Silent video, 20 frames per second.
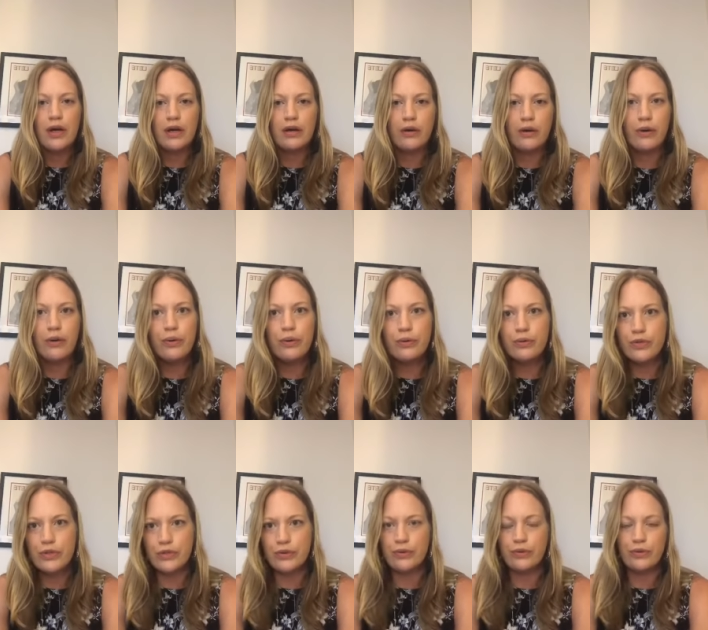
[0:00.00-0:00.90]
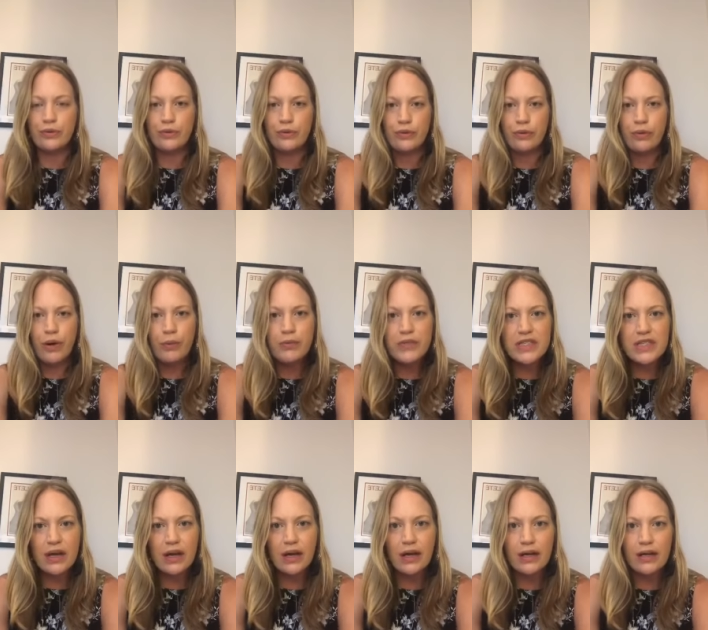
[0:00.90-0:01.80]
go to the
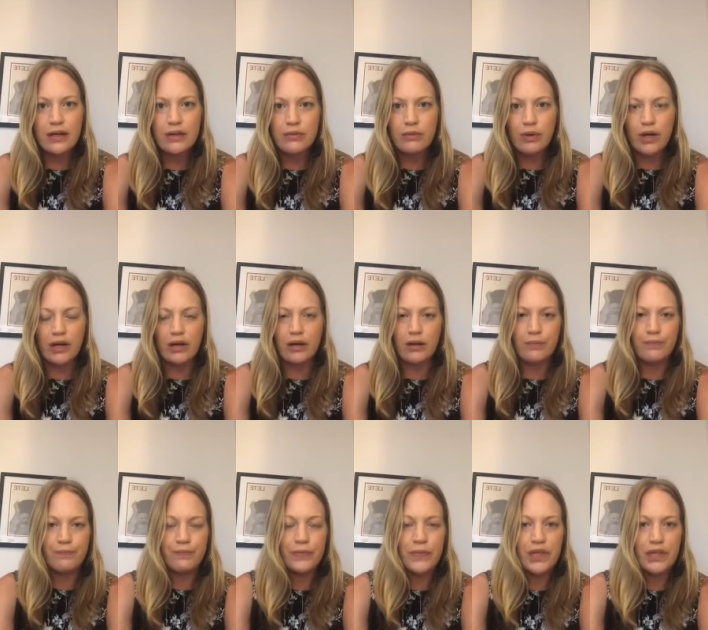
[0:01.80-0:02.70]
website um,